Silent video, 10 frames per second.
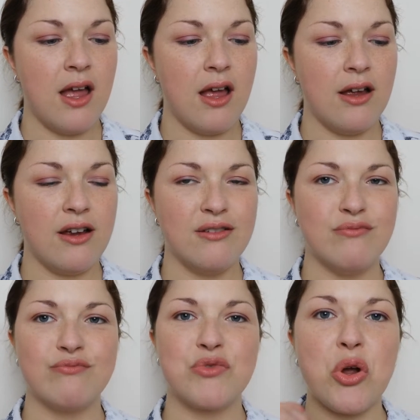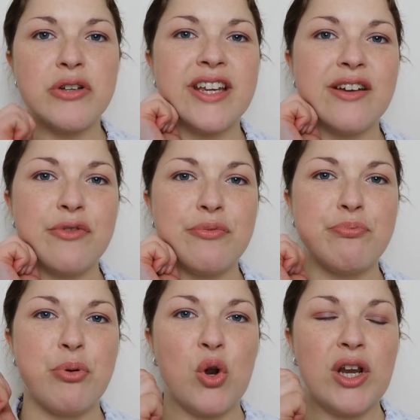The idea
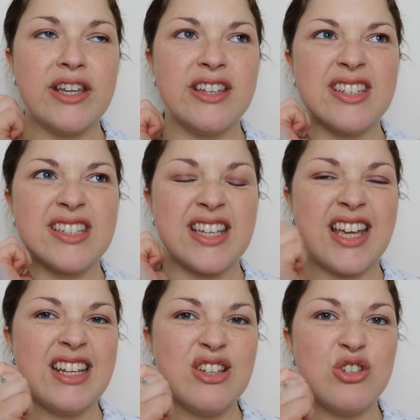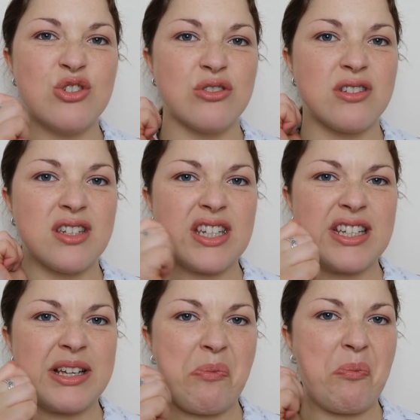of pulling your skin
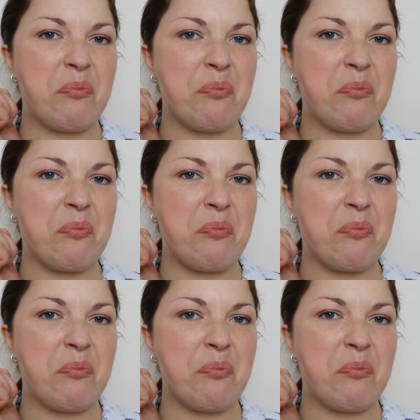just